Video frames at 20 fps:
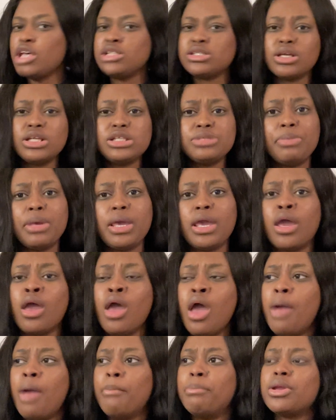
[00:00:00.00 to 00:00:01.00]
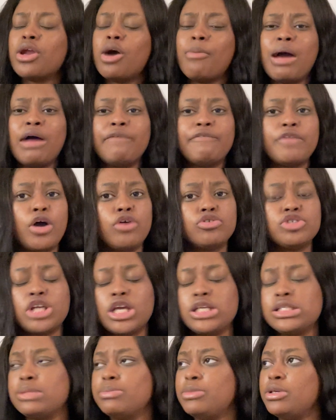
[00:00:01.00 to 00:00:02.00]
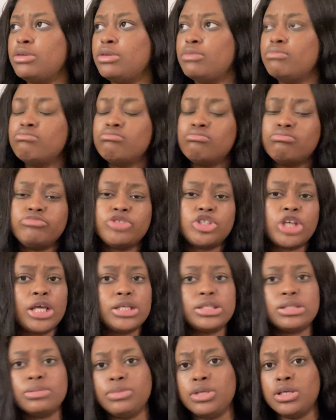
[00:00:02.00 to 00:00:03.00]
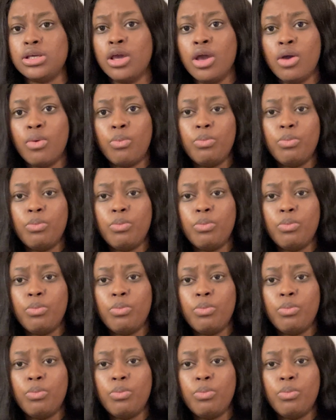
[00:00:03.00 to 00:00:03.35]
So this man been on my phone chasing me.